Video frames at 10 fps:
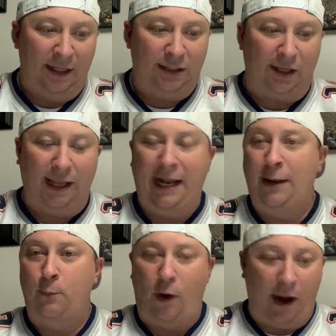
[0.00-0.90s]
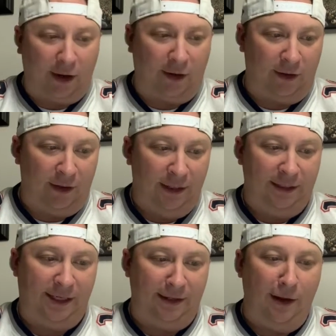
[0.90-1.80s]
Delaney Walker
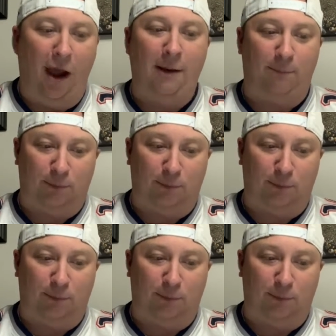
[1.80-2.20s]
did not